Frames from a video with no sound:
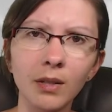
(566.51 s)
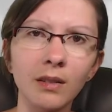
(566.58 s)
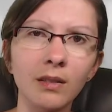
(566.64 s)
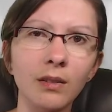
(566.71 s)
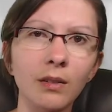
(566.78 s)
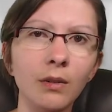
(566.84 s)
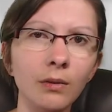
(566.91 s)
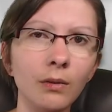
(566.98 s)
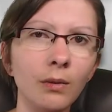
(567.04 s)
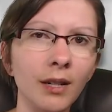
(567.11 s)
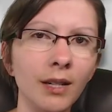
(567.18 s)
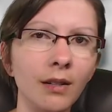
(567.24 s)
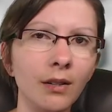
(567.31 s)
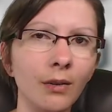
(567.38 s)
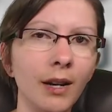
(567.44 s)
because you don't
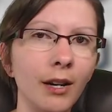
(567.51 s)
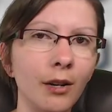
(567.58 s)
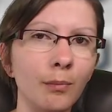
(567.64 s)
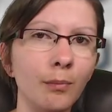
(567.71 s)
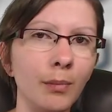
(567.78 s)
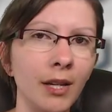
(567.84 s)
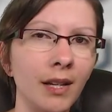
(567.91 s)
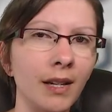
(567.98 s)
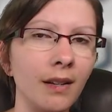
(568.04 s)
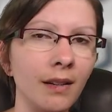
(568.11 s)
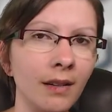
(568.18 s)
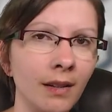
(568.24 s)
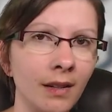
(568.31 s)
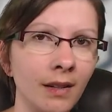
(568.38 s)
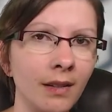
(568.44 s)
quite know how
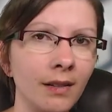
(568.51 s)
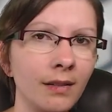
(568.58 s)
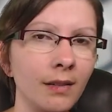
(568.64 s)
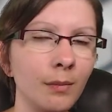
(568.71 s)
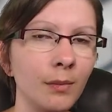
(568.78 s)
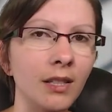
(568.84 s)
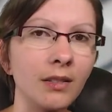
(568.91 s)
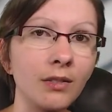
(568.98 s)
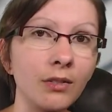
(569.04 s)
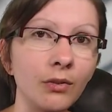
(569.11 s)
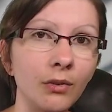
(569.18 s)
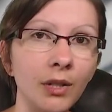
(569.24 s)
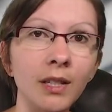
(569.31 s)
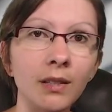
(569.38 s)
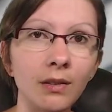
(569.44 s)
big somebody's
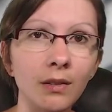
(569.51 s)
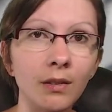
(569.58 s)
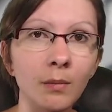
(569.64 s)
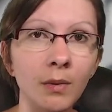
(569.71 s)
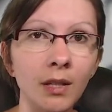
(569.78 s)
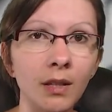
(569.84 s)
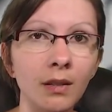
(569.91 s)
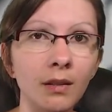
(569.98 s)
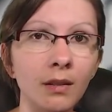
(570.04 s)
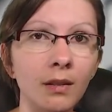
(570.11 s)
screen is going to be.